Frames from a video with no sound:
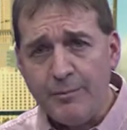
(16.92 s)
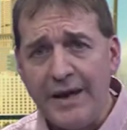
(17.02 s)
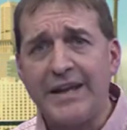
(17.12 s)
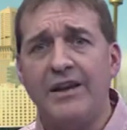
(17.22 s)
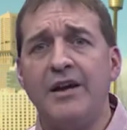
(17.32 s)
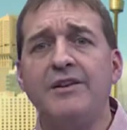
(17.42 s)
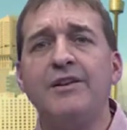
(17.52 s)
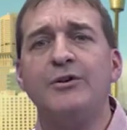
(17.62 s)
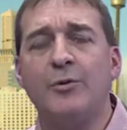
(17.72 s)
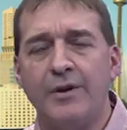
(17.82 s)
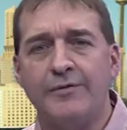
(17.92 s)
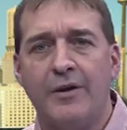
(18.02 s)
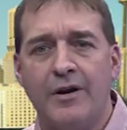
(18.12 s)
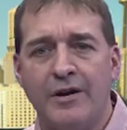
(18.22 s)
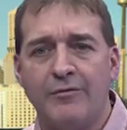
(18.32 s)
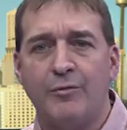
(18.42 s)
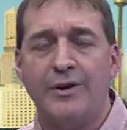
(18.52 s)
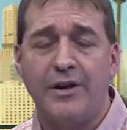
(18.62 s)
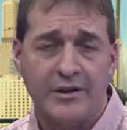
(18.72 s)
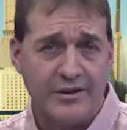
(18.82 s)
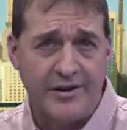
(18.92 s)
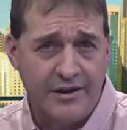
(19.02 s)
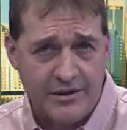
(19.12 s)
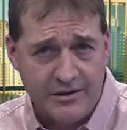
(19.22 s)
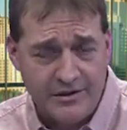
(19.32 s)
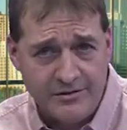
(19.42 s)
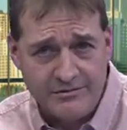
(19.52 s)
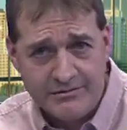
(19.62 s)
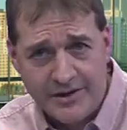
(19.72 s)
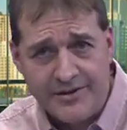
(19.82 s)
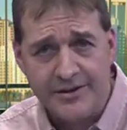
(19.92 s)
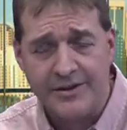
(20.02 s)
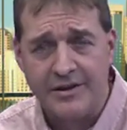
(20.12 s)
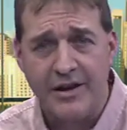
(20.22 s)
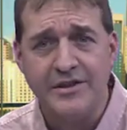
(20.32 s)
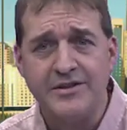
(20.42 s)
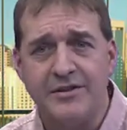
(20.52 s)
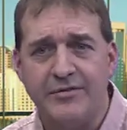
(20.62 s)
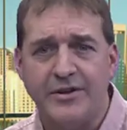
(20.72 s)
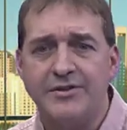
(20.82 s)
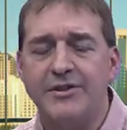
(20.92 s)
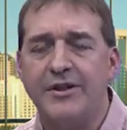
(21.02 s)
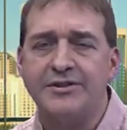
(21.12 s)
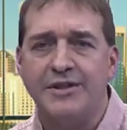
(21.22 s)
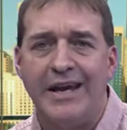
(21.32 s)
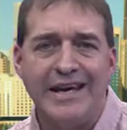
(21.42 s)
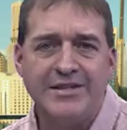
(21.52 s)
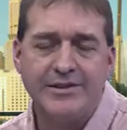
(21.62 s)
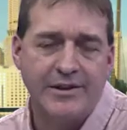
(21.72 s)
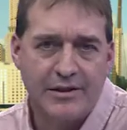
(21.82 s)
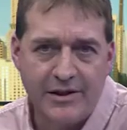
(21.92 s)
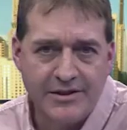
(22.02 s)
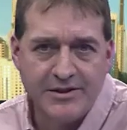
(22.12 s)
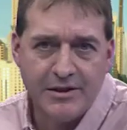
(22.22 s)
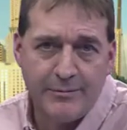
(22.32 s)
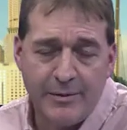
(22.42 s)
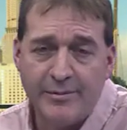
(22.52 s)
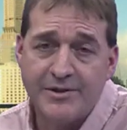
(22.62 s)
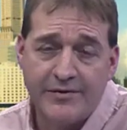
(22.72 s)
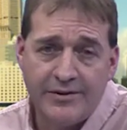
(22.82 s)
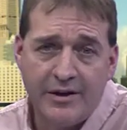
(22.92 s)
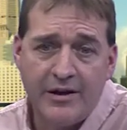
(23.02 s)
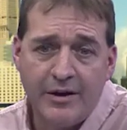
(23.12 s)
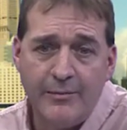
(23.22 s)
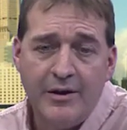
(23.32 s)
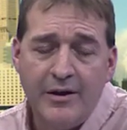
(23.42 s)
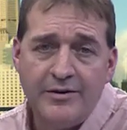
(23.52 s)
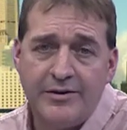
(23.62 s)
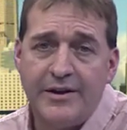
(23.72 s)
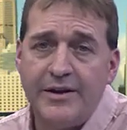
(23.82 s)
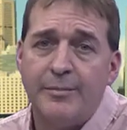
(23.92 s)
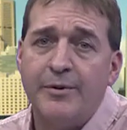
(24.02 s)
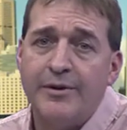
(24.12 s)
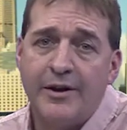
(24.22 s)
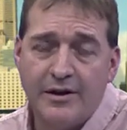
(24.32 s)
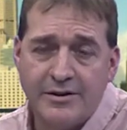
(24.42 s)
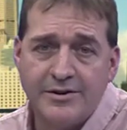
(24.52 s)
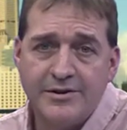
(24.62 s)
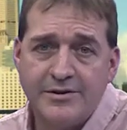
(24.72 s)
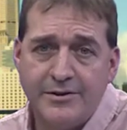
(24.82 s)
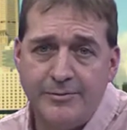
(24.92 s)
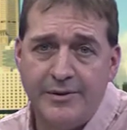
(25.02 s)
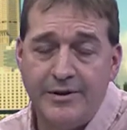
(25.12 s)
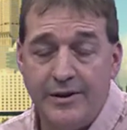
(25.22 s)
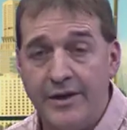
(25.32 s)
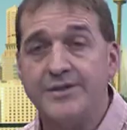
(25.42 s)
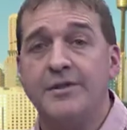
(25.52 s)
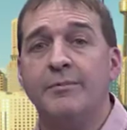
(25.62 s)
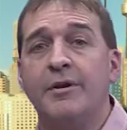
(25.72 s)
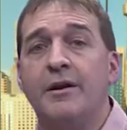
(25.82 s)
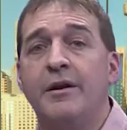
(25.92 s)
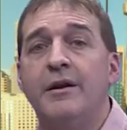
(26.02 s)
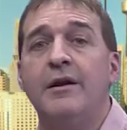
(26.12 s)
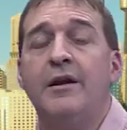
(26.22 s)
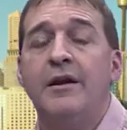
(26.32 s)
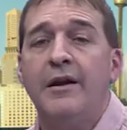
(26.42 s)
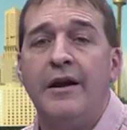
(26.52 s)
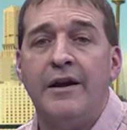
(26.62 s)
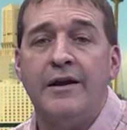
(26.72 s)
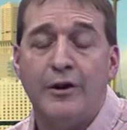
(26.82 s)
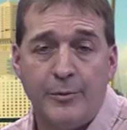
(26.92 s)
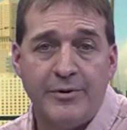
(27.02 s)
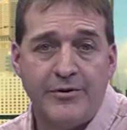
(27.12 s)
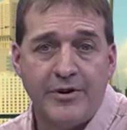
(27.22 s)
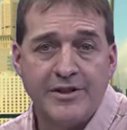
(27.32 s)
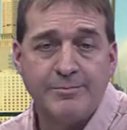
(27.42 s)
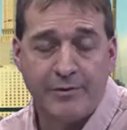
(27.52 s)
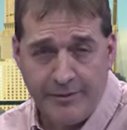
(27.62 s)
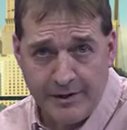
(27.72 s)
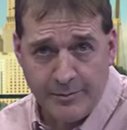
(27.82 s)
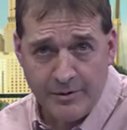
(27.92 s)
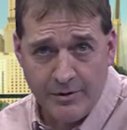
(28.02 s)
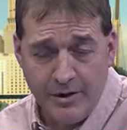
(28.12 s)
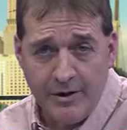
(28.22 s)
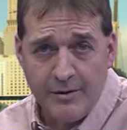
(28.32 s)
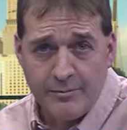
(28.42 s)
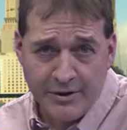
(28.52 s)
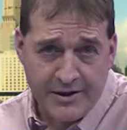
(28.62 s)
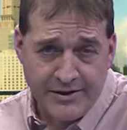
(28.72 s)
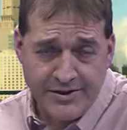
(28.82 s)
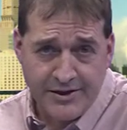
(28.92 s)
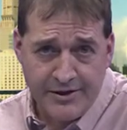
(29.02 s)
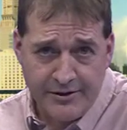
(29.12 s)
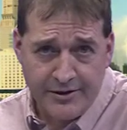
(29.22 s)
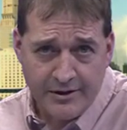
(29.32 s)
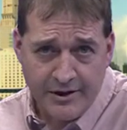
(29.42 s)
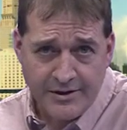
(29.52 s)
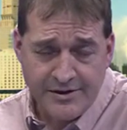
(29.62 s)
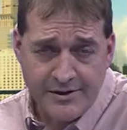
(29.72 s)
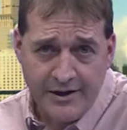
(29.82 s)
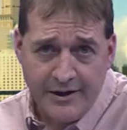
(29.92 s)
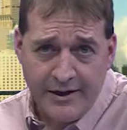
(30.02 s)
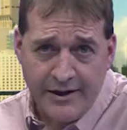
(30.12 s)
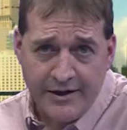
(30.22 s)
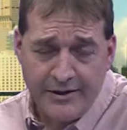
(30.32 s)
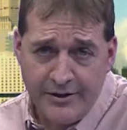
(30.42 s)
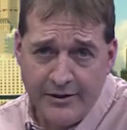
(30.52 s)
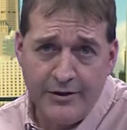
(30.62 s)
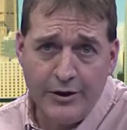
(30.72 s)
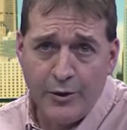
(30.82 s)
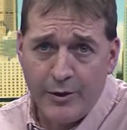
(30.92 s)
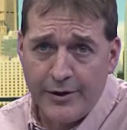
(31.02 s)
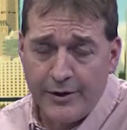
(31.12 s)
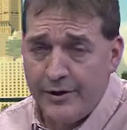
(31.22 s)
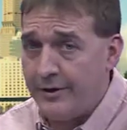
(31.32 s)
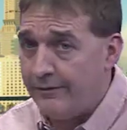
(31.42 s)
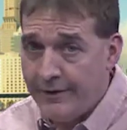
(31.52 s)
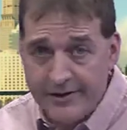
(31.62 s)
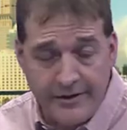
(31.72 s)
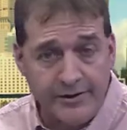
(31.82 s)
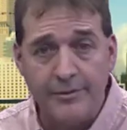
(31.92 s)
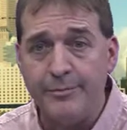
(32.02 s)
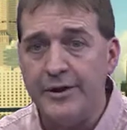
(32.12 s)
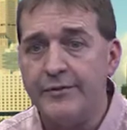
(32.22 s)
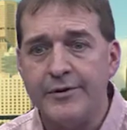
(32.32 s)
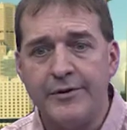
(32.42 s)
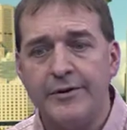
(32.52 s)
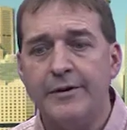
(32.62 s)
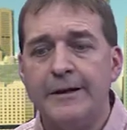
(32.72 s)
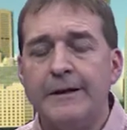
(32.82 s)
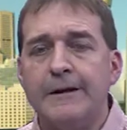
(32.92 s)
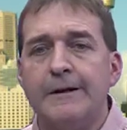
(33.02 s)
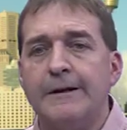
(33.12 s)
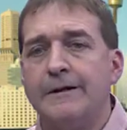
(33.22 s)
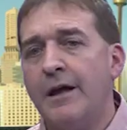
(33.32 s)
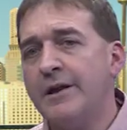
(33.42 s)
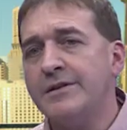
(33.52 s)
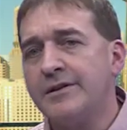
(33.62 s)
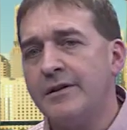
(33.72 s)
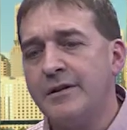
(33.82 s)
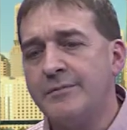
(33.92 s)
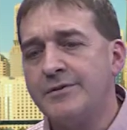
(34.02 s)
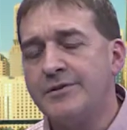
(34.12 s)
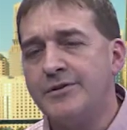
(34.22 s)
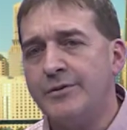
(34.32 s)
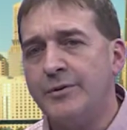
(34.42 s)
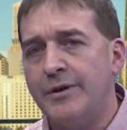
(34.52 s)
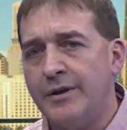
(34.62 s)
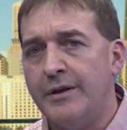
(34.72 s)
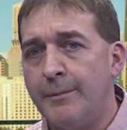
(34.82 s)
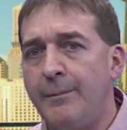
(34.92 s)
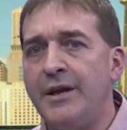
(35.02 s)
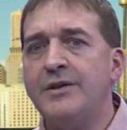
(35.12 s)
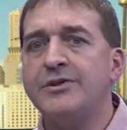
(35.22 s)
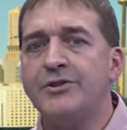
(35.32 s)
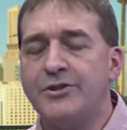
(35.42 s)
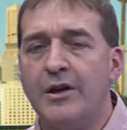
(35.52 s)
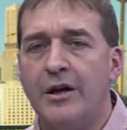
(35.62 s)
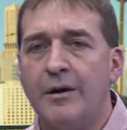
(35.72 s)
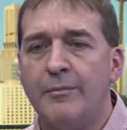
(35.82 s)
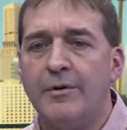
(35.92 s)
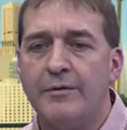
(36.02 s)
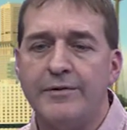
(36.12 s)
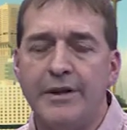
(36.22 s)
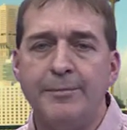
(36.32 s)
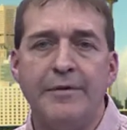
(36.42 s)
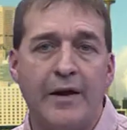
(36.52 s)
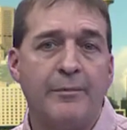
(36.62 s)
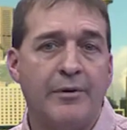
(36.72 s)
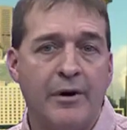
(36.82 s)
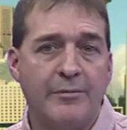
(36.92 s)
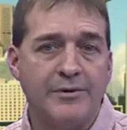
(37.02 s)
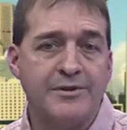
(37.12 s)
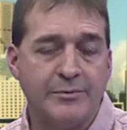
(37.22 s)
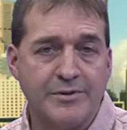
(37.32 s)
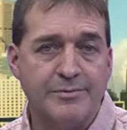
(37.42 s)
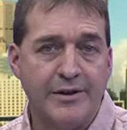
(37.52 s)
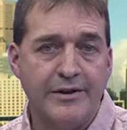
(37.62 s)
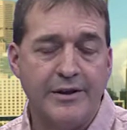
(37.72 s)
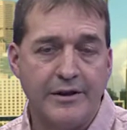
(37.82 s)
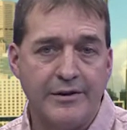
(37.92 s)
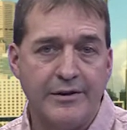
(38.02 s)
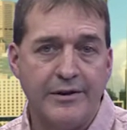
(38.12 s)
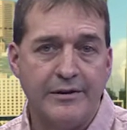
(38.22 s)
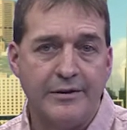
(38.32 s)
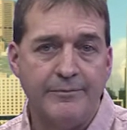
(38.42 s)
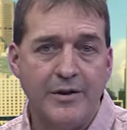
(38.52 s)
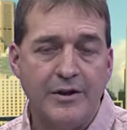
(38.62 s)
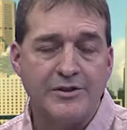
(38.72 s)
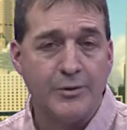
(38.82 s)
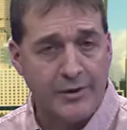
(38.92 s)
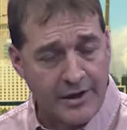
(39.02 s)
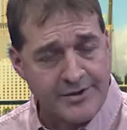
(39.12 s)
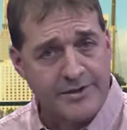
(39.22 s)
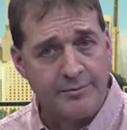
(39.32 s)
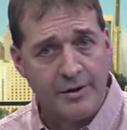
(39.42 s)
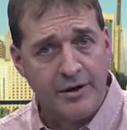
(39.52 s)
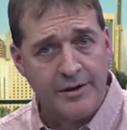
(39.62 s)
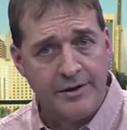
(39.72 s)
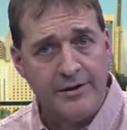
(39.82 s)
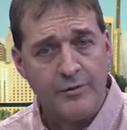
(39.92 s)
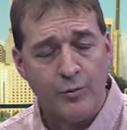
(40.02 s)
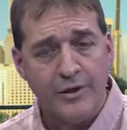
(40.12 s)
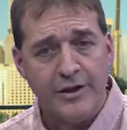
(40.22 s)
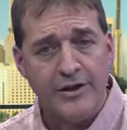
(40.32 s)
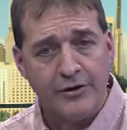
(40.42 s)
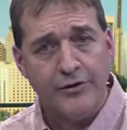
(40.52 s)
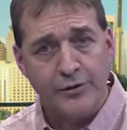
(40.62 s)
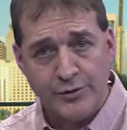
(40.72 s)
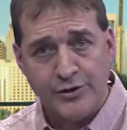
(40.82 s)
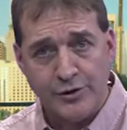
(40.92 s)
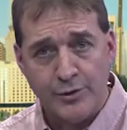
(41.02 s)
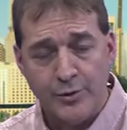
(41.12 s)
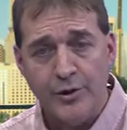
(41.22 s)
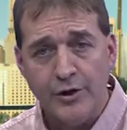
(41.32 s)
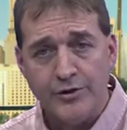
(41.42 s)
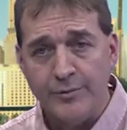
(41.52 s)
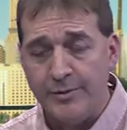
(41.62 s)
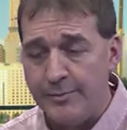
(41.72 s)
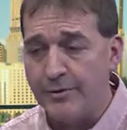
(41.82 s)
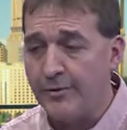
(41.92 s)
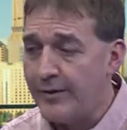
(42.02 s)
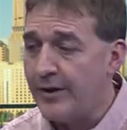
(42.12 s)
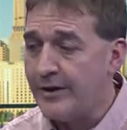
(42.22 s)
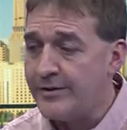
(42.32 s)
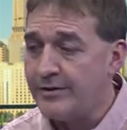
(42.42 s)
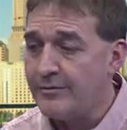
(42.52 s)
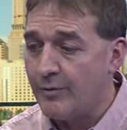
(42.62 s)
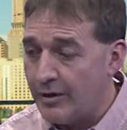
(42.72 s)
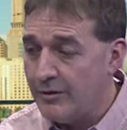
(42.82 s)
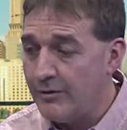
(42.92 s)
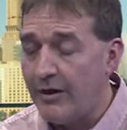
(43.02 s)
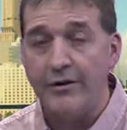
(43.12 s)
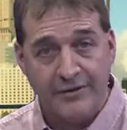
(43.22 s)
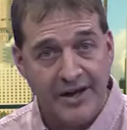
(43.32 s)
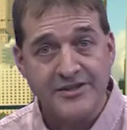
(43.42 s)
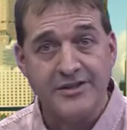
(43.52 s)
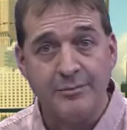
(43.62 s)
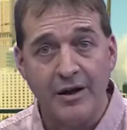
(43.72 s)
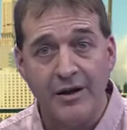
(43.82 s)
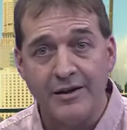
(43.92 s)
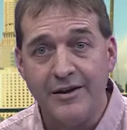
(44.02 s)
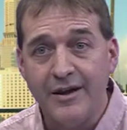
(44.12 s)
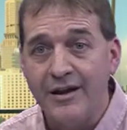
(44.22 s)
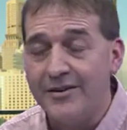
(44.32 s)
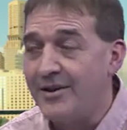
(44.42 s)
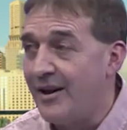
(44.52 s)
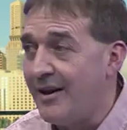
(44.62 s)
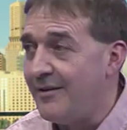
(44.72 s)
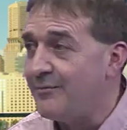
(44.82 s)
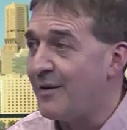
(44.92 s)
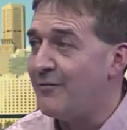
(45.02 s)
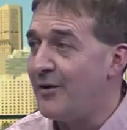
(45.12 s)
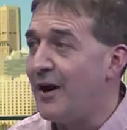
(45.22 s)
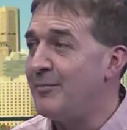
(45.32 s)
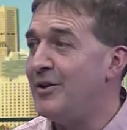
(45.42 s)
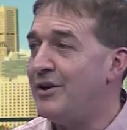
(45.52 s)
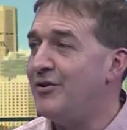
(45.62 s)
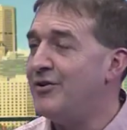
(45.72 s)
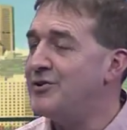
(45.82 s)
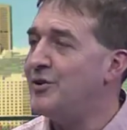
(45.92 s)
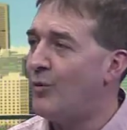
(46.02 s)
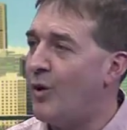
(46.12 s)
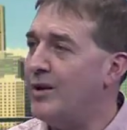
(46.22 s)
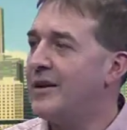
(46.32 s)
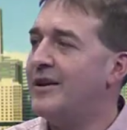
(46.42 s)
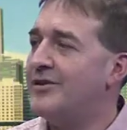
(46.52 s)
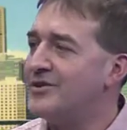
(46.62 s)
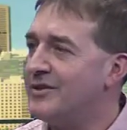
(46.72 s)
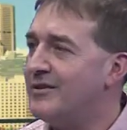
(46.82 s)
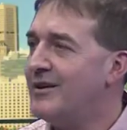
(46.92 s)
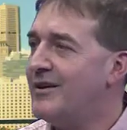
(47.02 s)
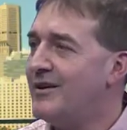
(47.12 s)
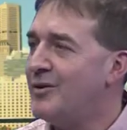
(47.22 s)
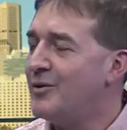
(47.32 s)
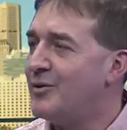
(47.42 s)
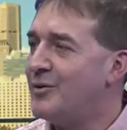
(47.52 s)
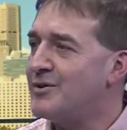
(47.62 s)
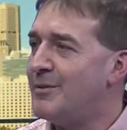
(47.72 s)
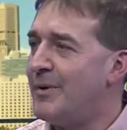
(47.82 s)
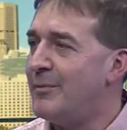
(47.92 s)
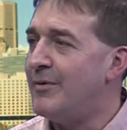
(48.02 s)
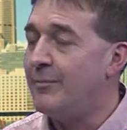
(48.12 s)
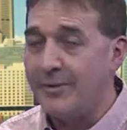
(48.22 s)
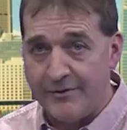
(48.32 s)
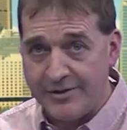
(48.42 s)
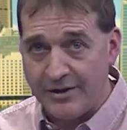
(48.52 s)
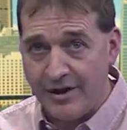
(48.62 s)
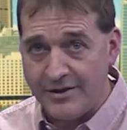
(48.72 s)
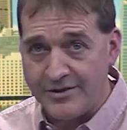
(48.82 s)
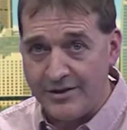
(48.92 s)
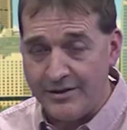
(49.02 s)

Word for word: back in 1925 when Helen Keller attended a Lions convention and she asked the Lions Club members at the time to take up her cause to be Knights of the Blind and help address preventable blindness and hearing loss. And here in Oregon, in fact, here in Beaverton, uh, Lions clubs do an amazing job of keeping that promise that was made to Helen Keller. So on Knights of the Blind, we introduce you to people that, well, are Knights of the Blind. And tonight, I'm very happy to introduce you to Wally Anderson, who is a member of the Beaverton Lions